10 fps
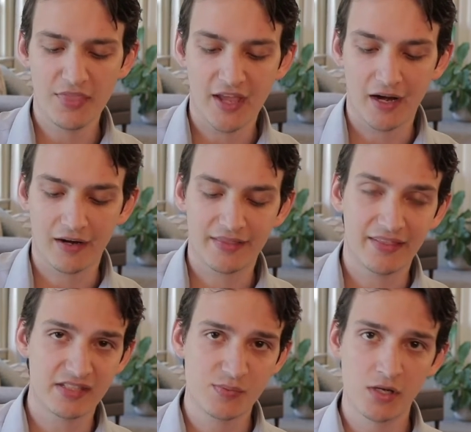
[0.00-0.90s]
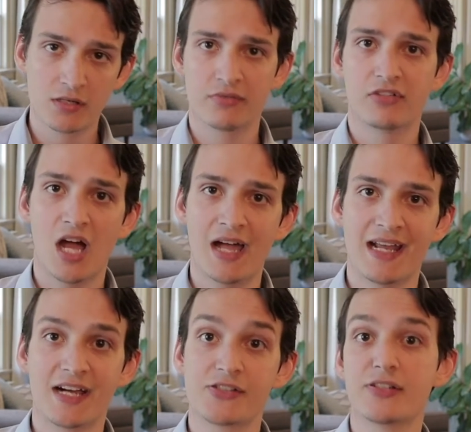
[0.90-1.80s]
there that the Spirit of God
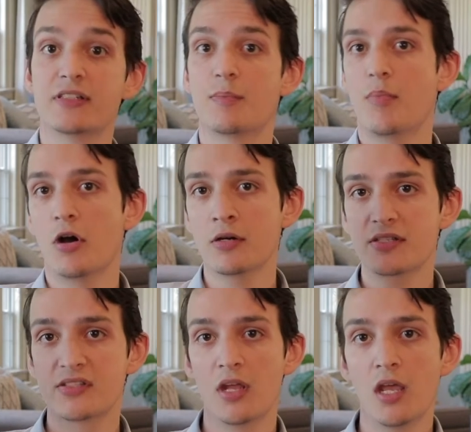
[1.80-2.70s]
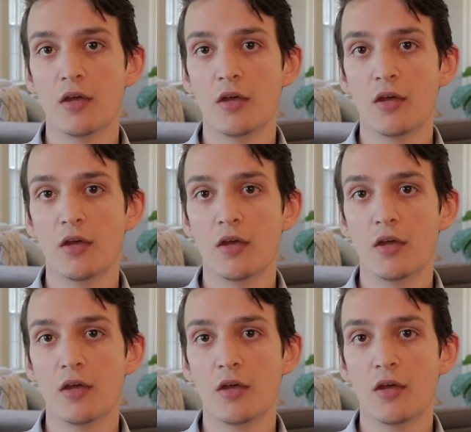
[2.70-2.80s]
actually departs